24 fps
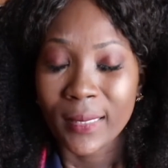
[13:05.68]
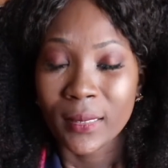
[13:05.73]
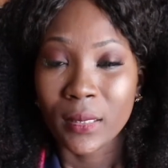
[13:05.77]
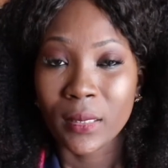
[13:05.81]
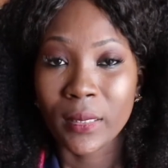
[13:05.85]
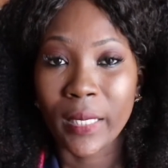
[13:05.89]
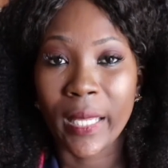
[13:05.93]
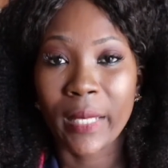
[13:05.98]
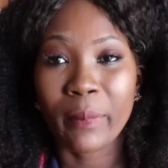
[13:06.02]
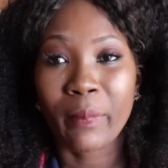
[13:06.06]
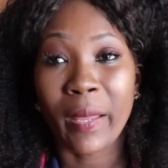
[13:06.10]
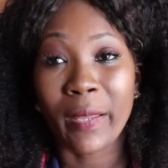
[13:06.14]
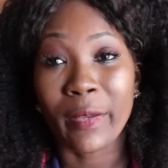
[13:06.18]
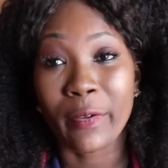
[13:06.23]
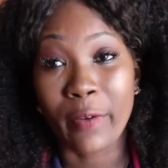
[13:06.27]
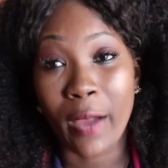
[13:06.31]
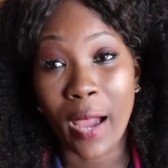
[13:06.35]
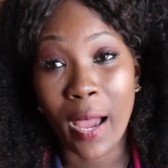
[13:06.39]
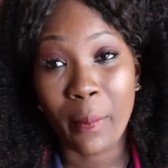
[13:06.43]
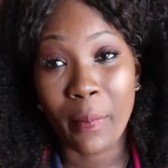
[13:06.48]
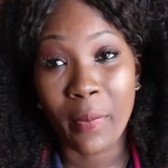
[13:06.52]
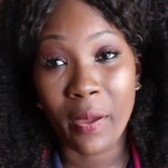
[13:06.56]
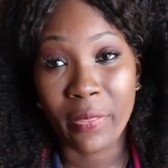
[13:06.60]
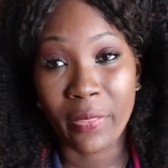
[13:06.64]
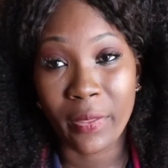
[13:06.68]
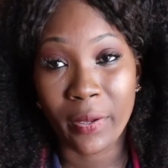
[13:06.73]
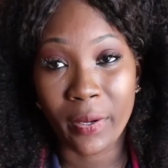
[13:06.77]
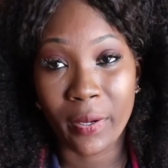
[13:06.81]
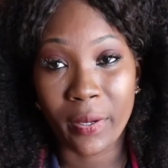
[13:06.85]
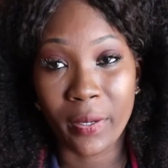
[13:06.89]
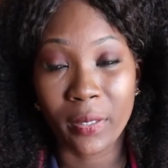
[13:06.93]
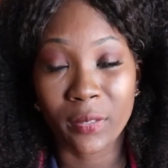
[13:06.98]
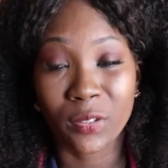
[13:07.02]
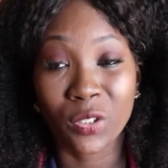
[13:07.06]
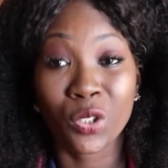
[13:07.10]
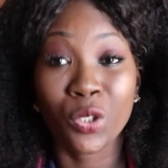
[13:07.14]
Then my
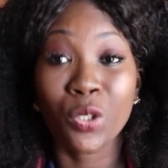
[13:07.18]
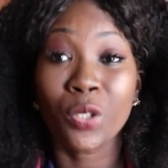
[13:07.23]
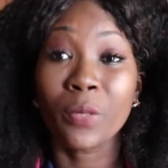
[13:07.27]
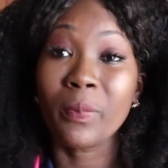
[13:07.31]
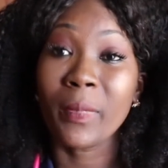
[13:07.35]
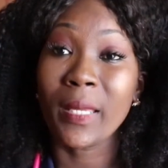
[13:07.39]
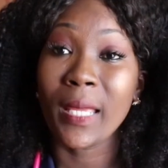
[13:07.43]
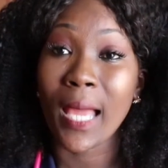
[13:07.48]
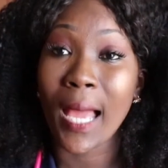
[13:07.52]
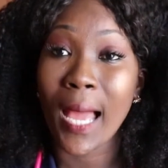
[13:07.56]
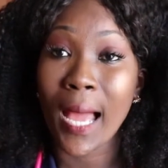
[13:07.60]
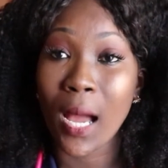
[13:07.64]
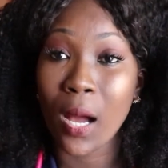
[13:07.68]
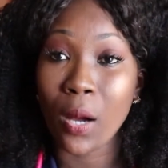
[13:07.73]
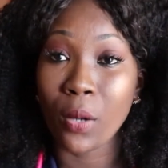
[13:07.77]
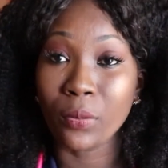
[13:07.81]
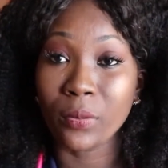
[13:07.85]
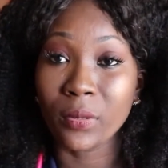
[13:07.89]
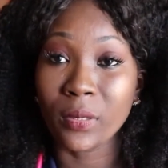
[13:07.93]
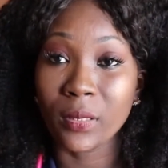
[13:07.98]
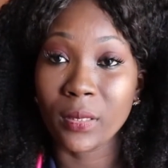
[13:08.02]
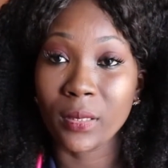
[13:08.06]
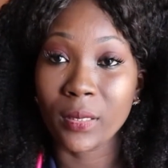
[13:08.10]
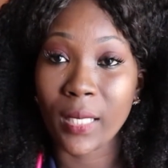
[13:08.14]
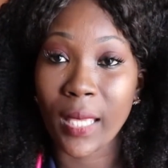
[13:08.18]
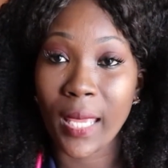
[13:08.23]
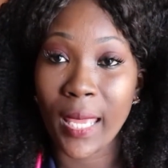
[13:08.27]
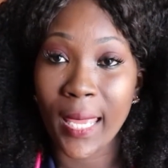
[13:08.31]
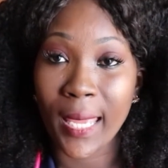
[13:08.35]
grandmother took me out